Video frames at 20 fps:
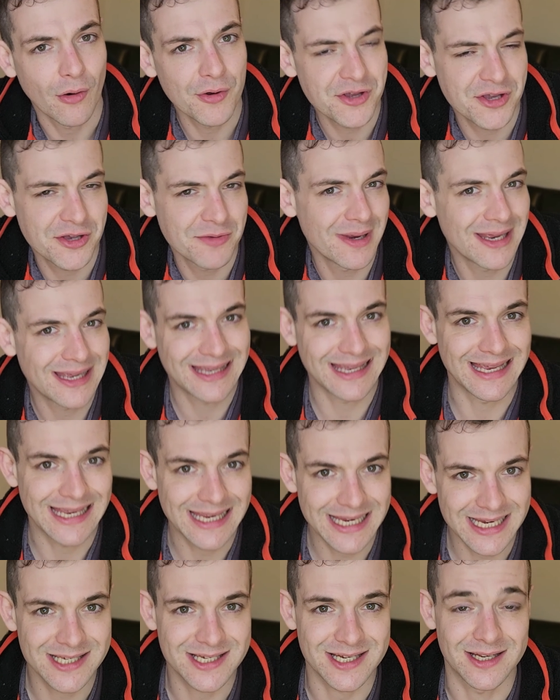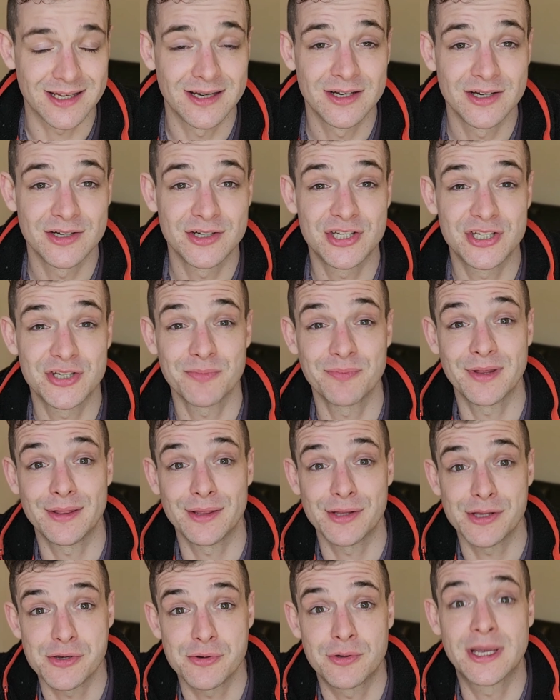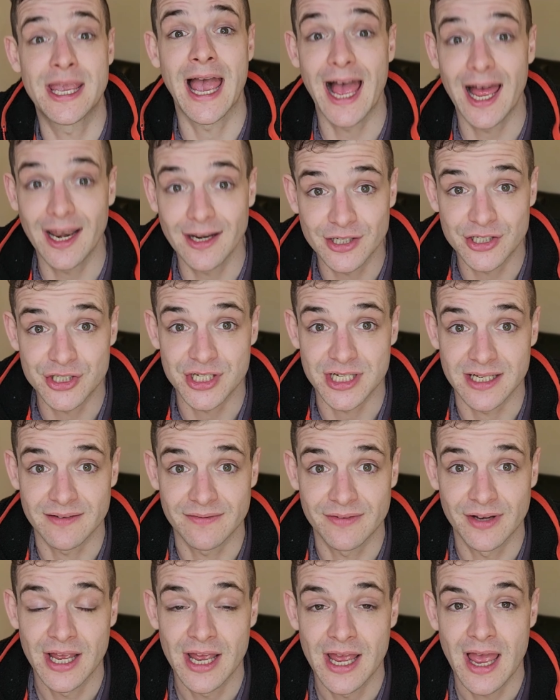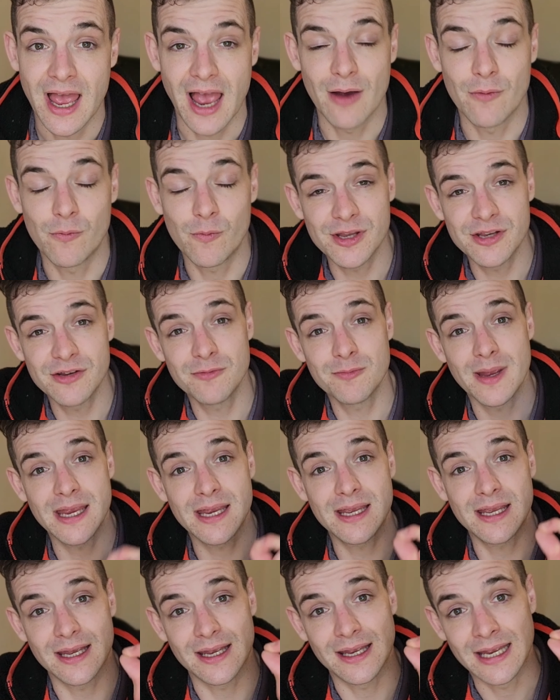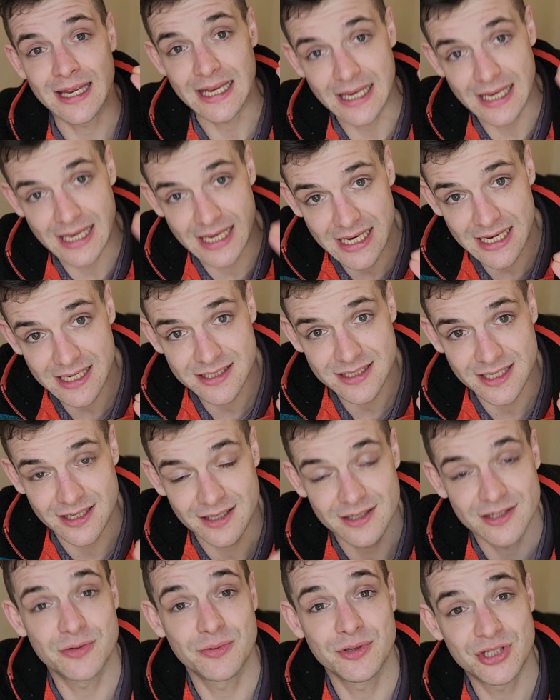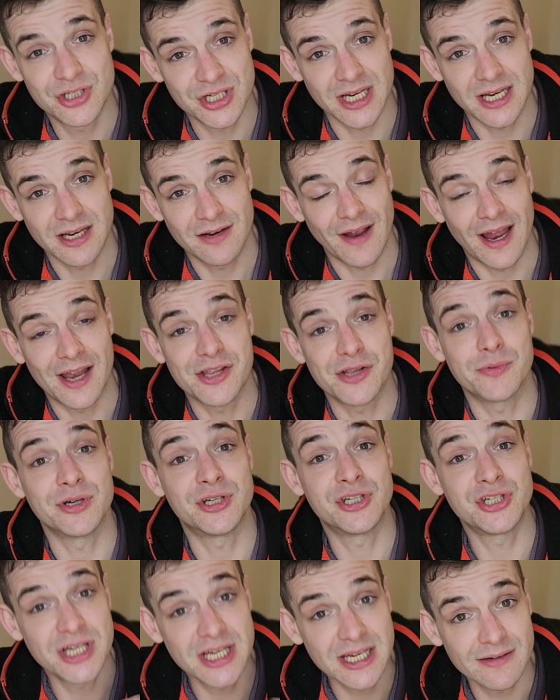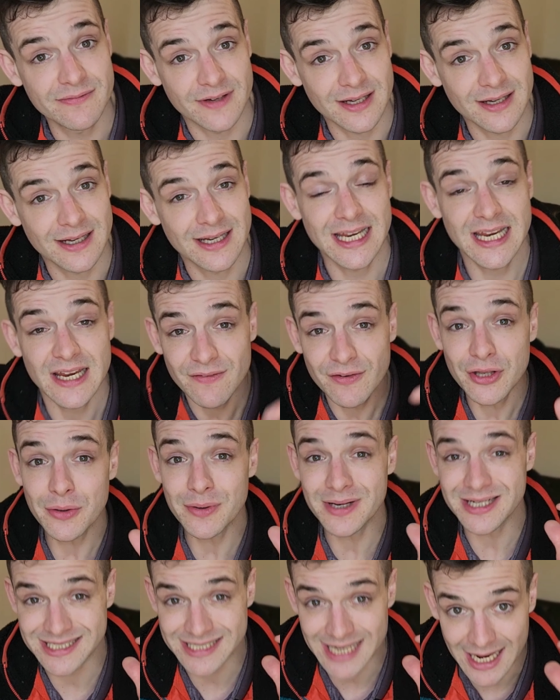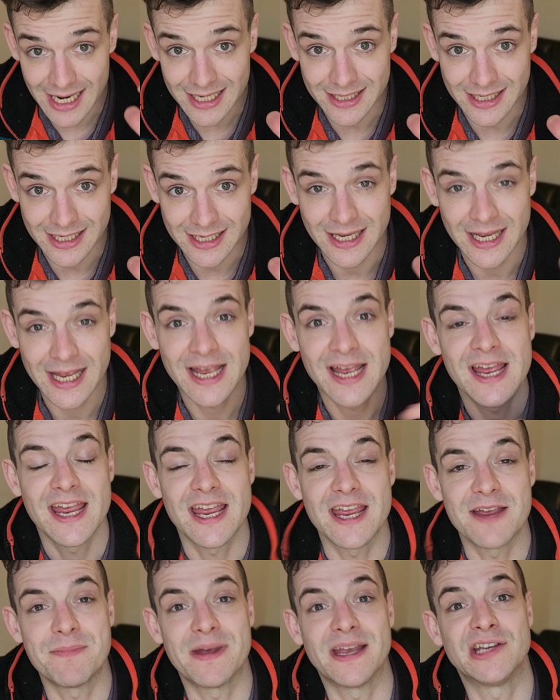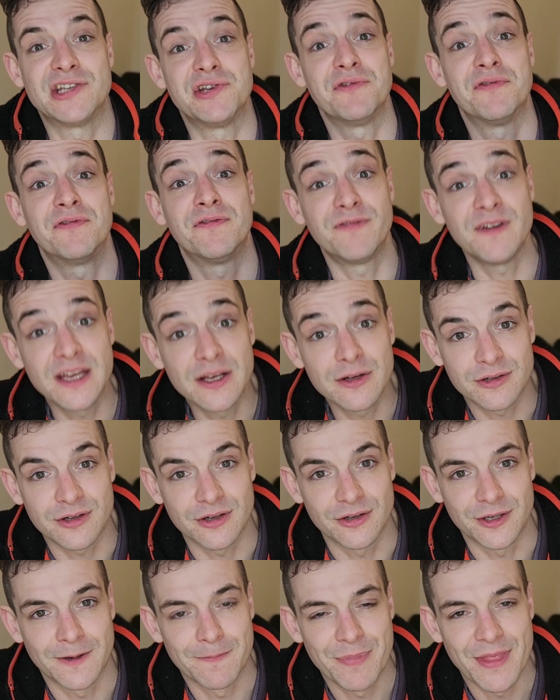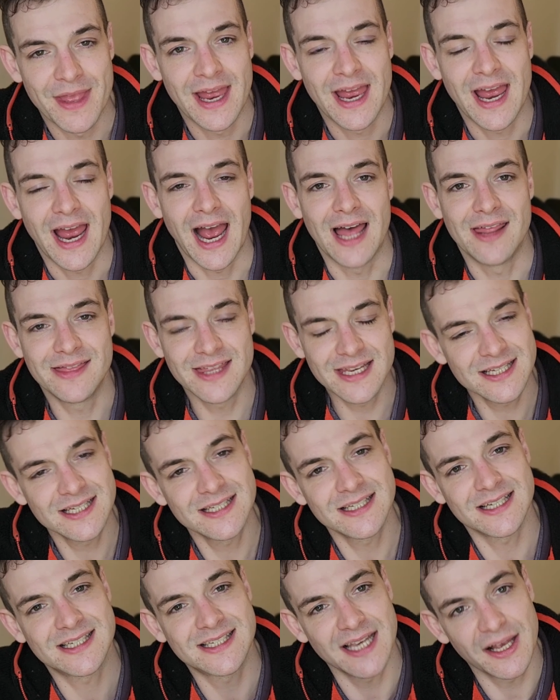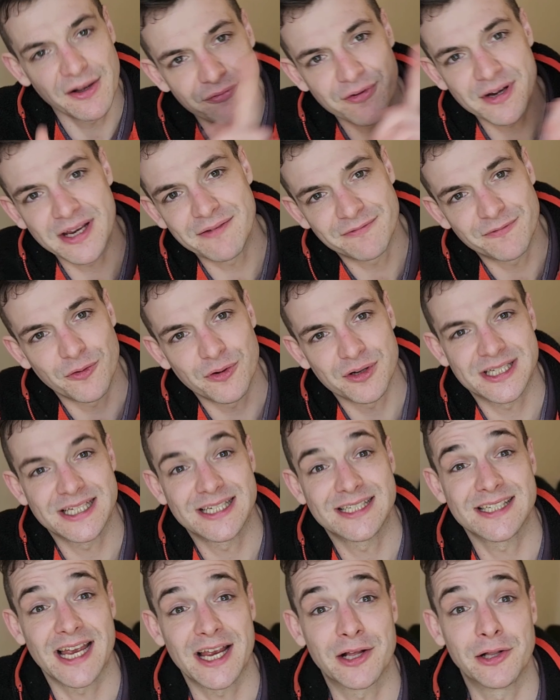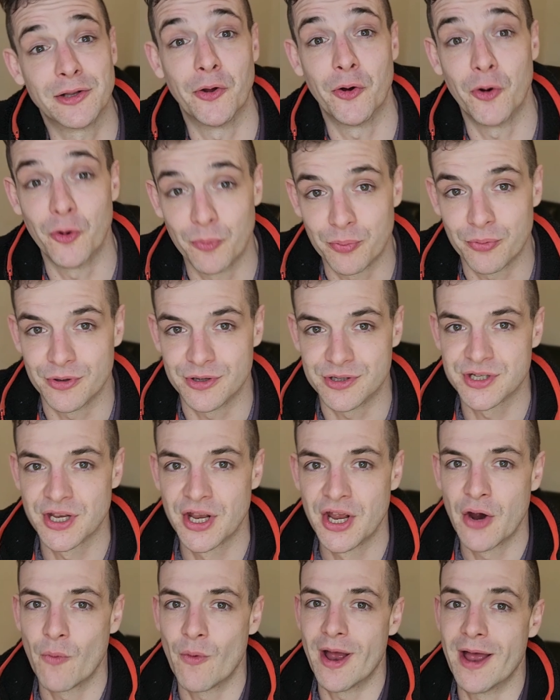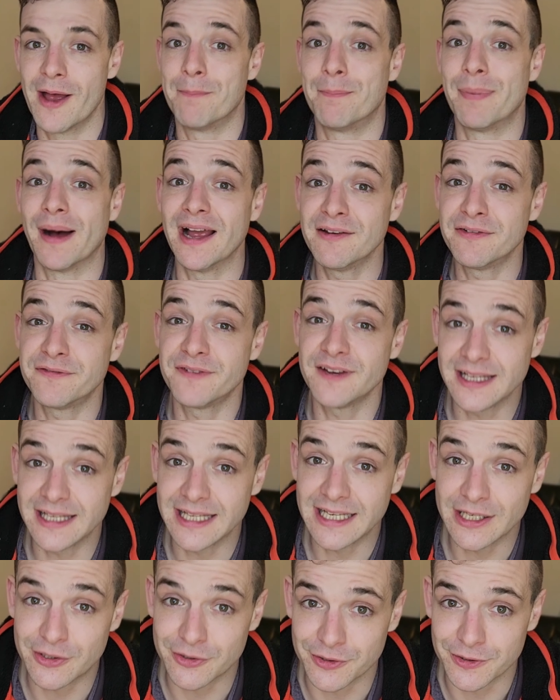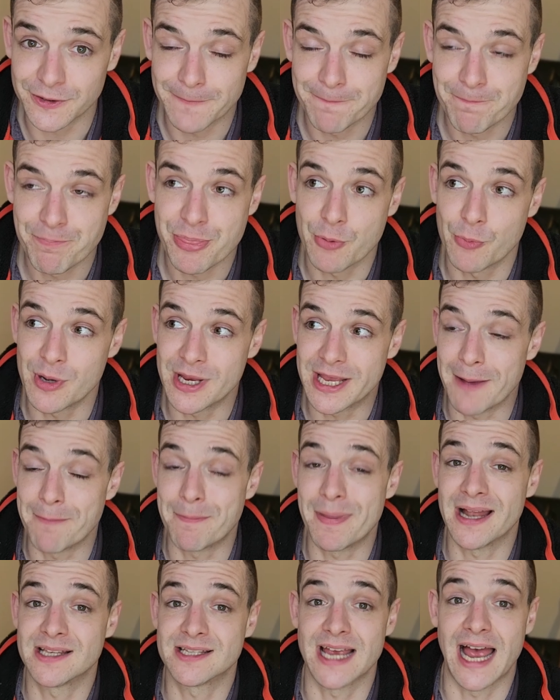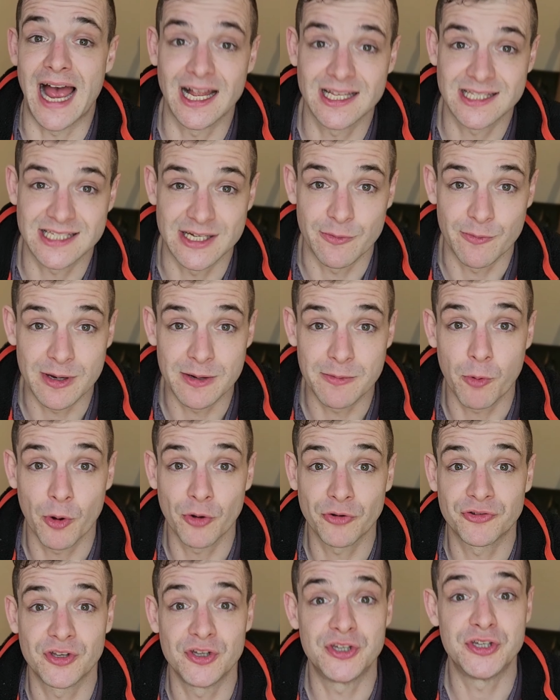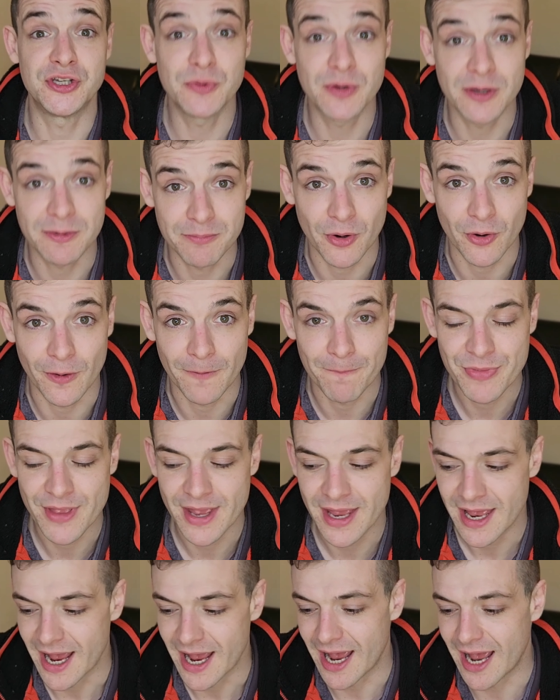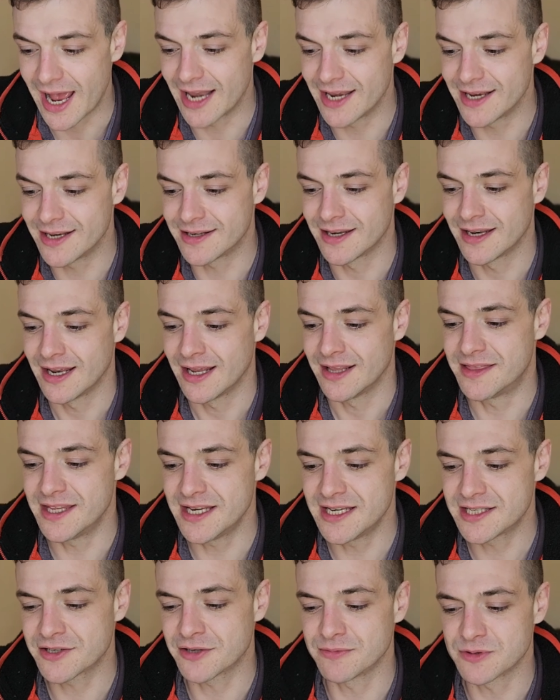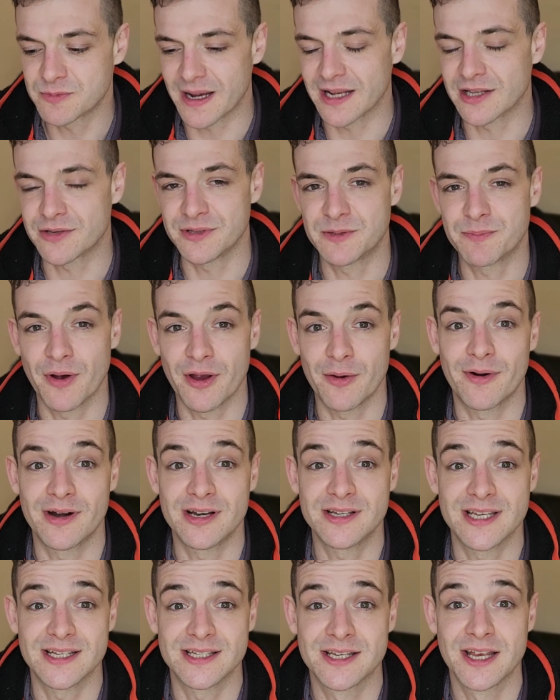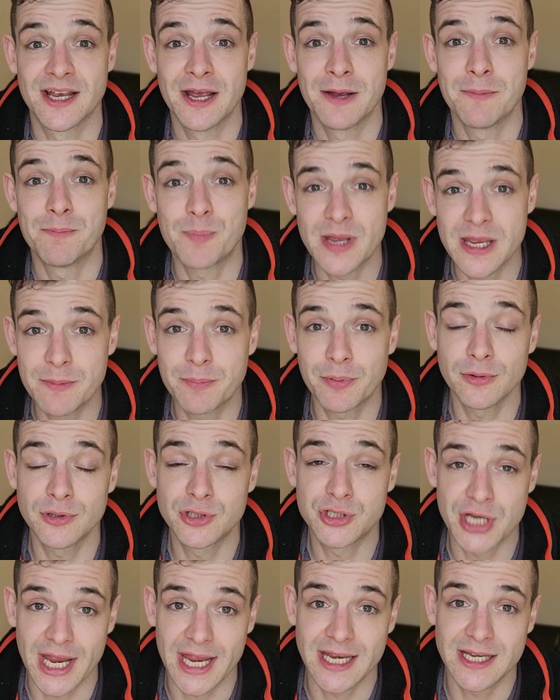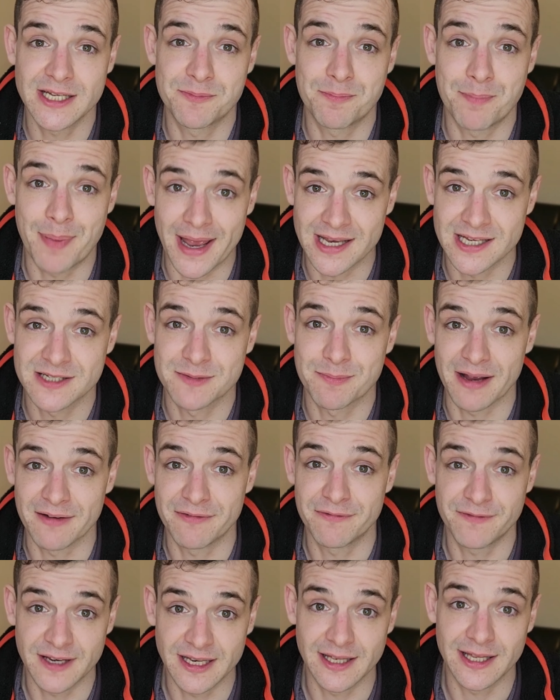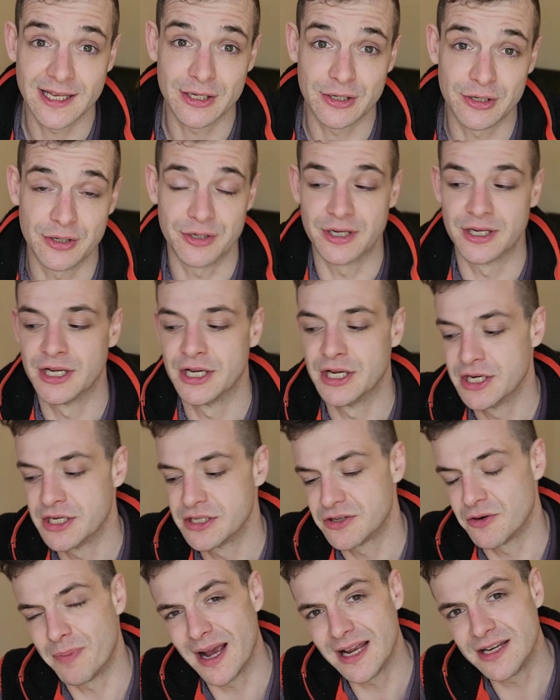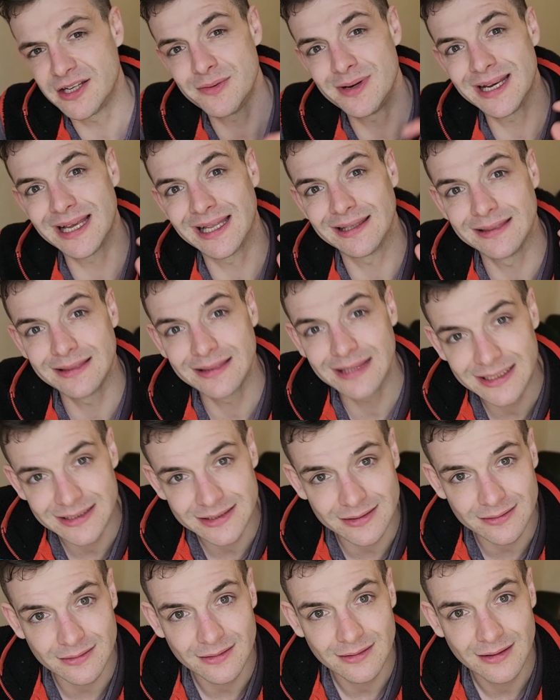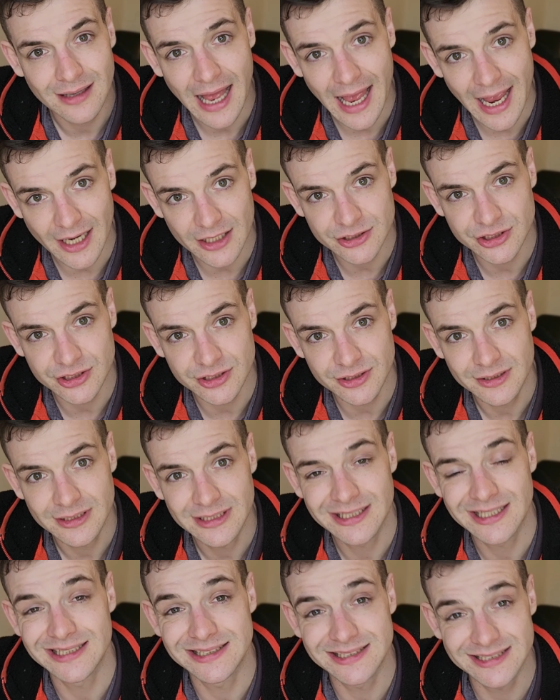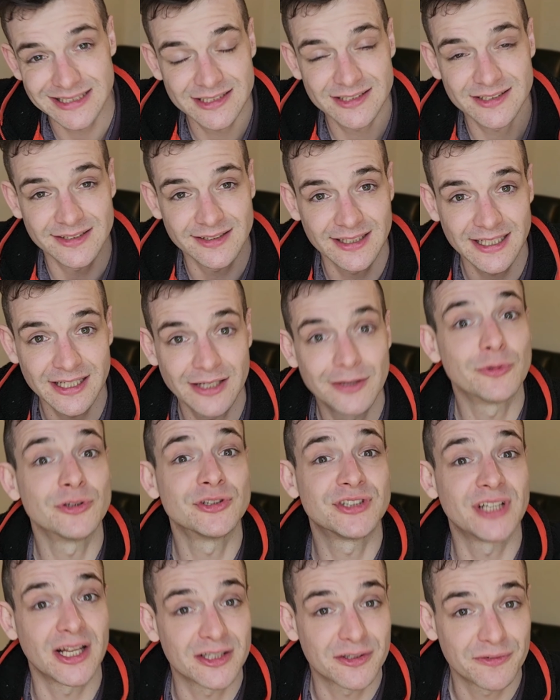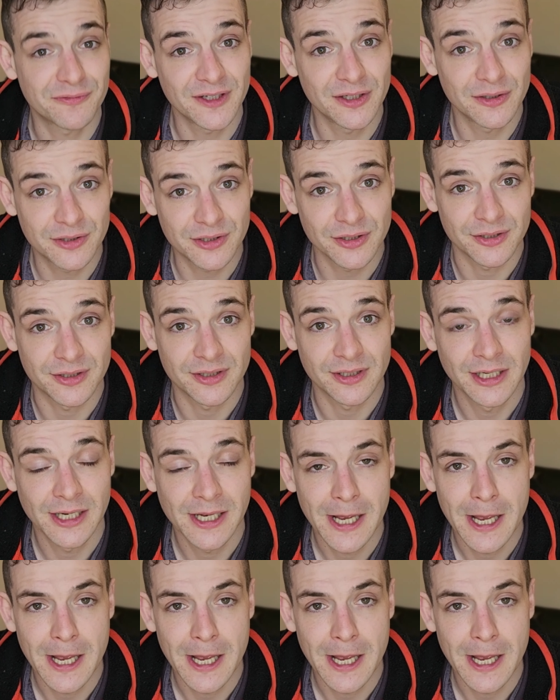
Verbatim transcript: Or you can make it easier to something that you can achieve. And when you make it easier to achieve and you achieve it, even though it's tiny, it makes you feel good. And this is a self reinforcing cycle upwards, where by feeling good, we get better at it. We want to do it more. And this comes back to his point where he says, people change best by feeling good. So by doing a little action consistently, we'll start to feel good.